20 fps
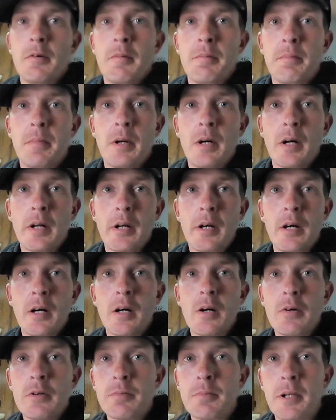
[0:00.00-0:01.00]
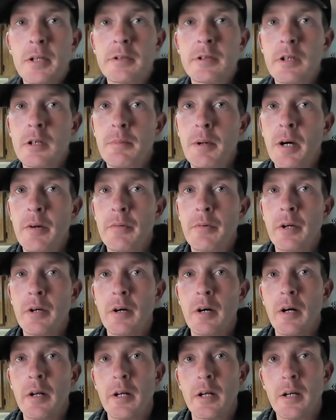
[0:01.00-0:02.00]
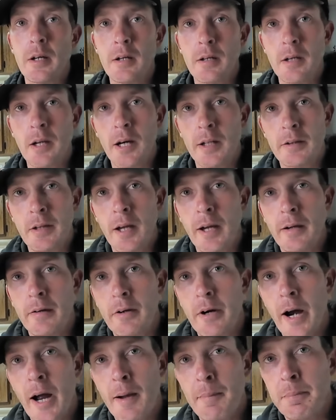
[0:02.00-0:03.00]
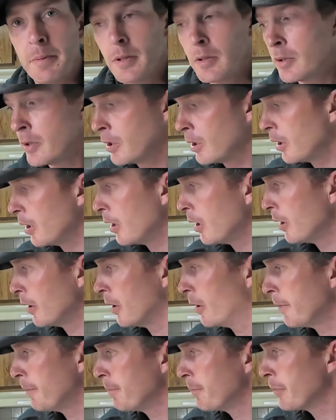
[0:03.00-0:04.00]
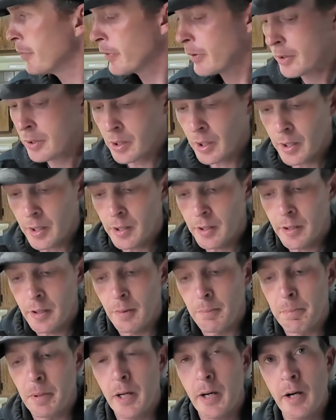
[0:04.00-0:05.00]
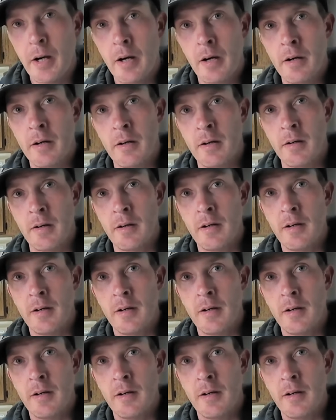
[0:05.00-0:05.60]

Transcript: But always make sure you're buying real honey, not that crappy kind in a bear.